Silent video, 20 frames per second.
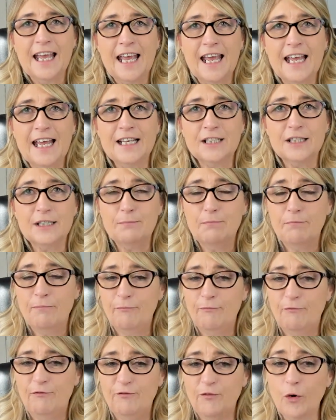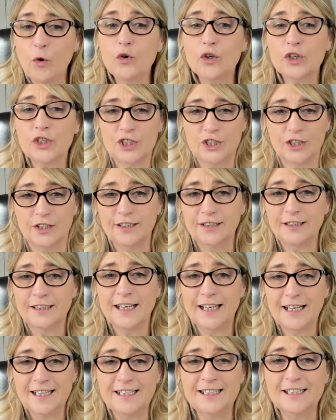Its function
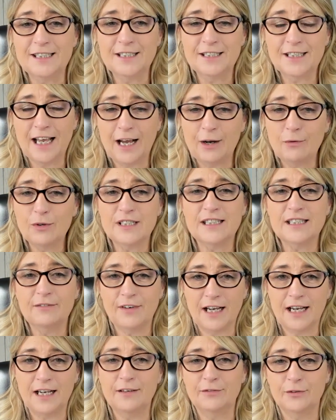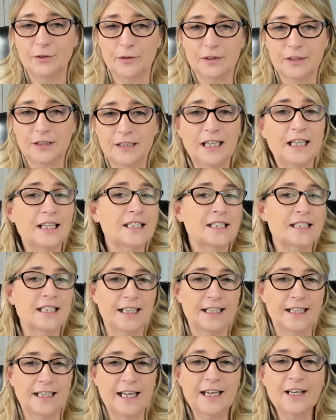is our survival. That's
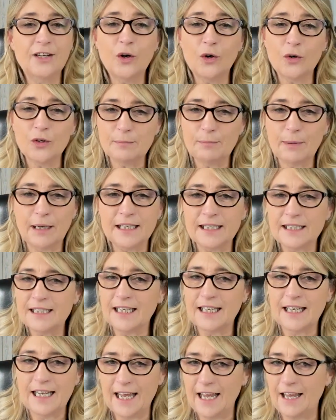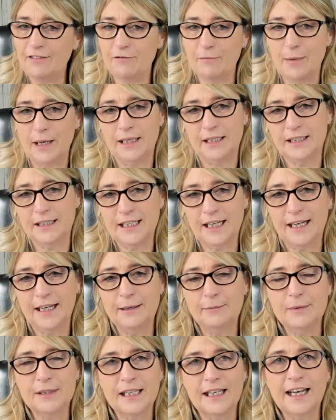it. It goes back to caveman
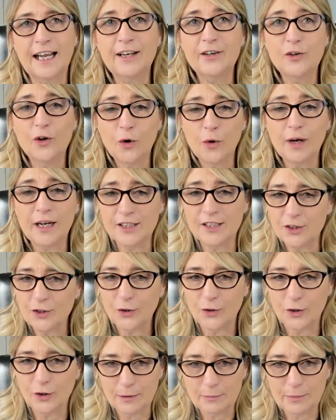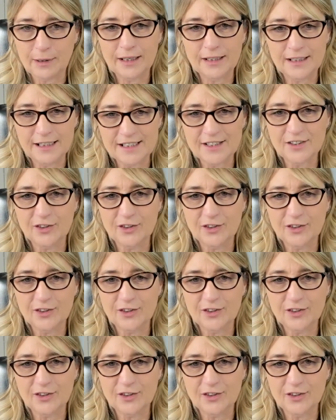times. And I know I talk about this